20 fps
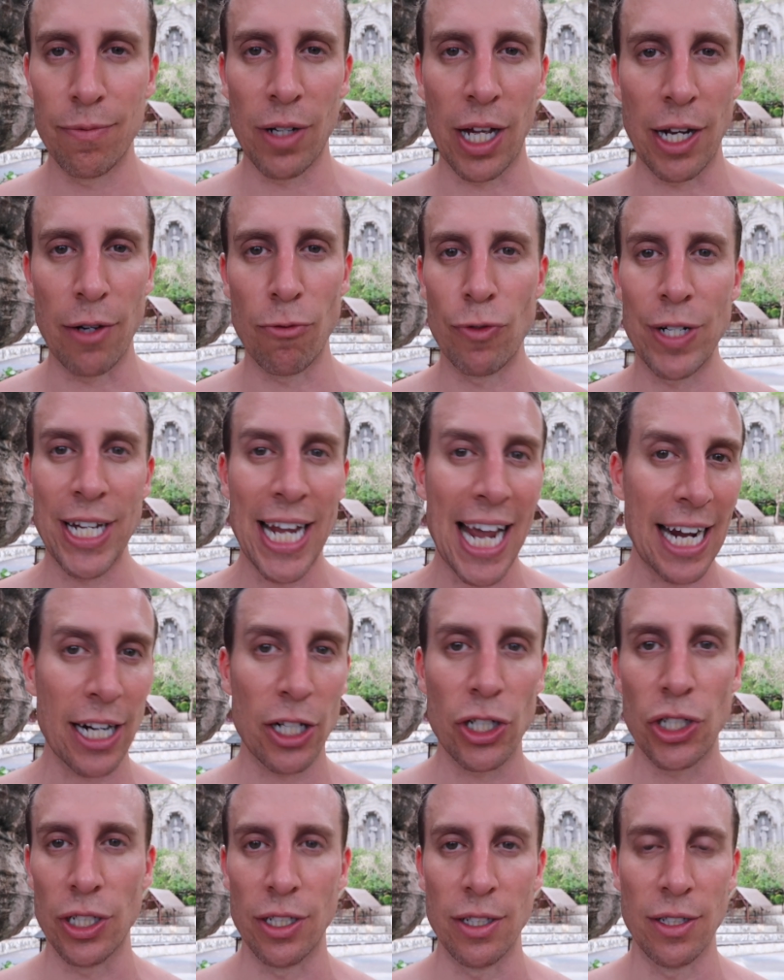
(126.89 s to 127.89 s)
like
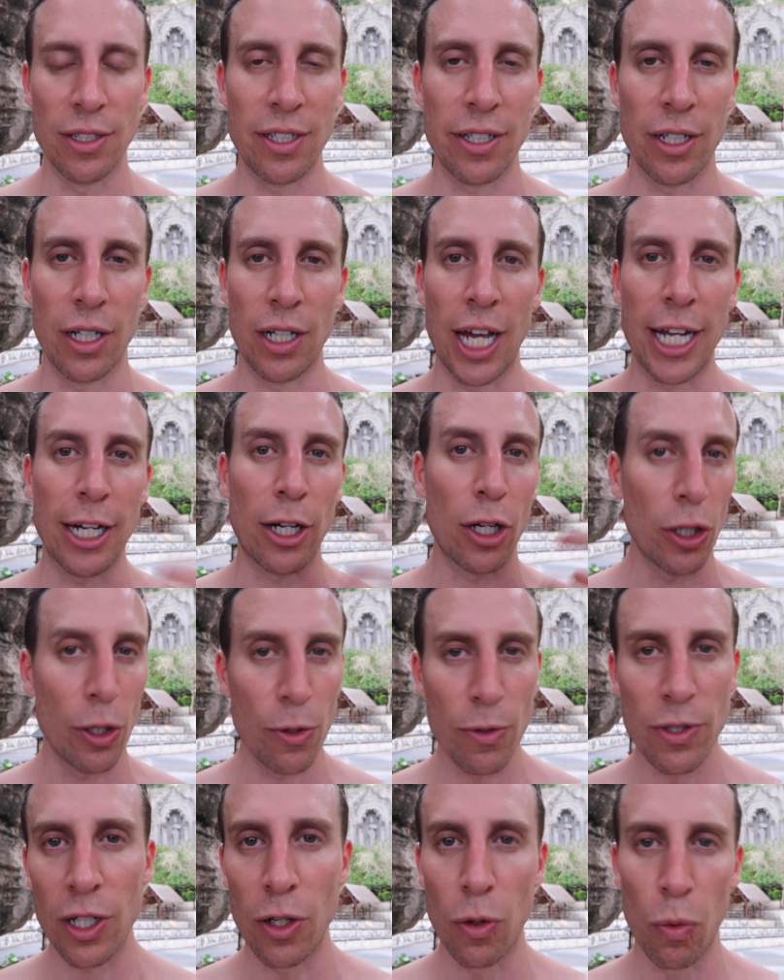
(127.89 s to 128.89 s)
reaction to like
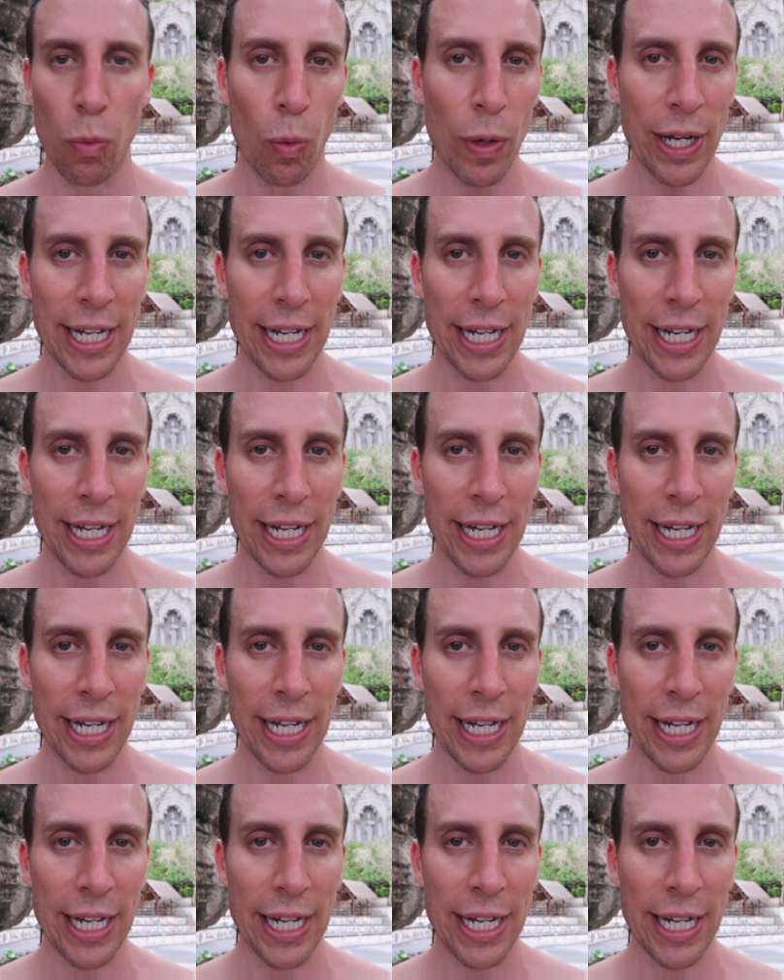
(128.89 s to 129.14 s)
gluten and